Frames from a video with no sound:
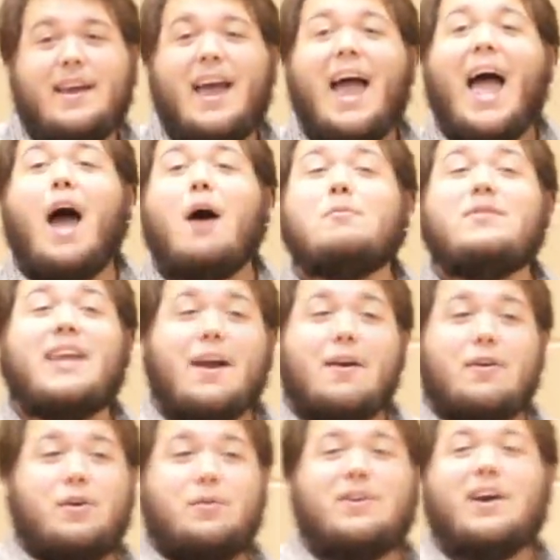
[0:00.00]
How dare
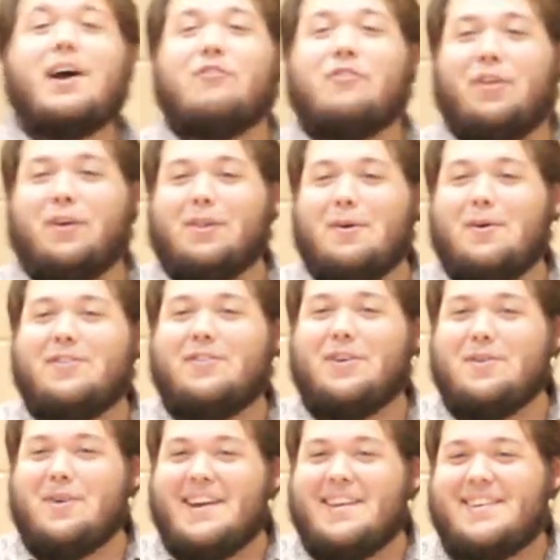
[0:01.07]
you touch the Lord's
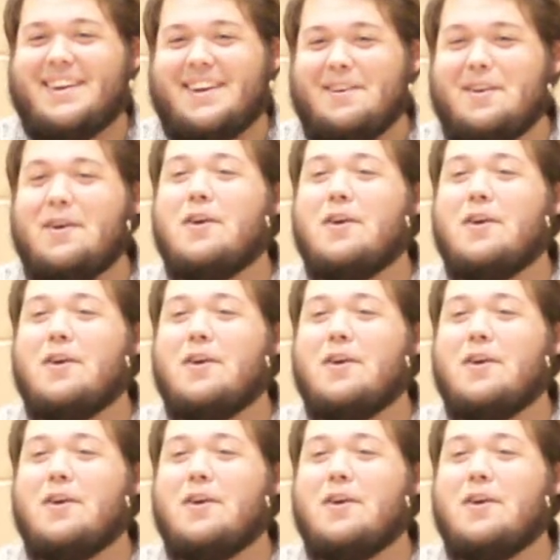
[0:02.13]
anointed?